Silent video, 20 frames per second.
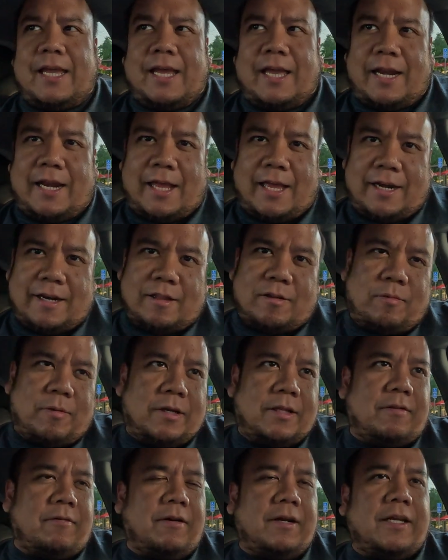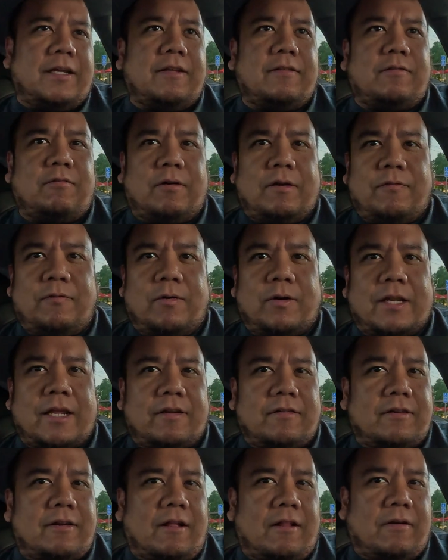And at a
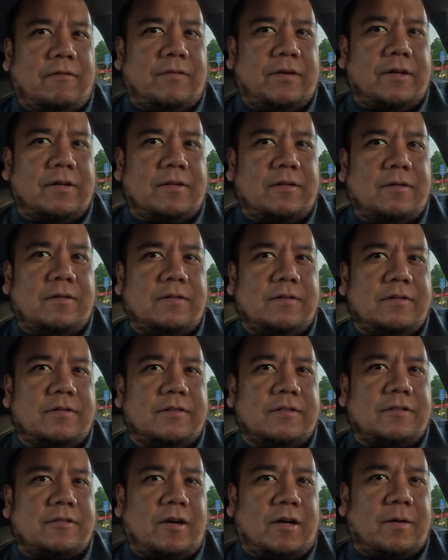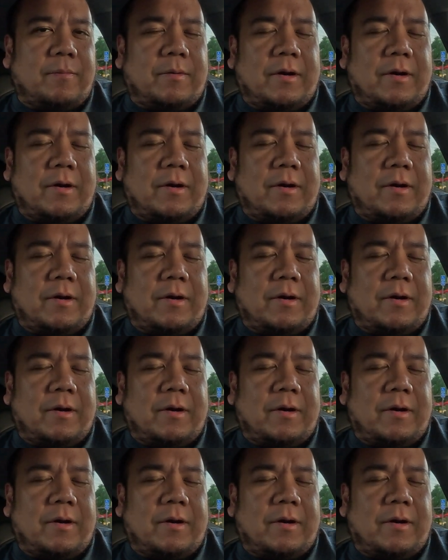$24,000 vehicle, starting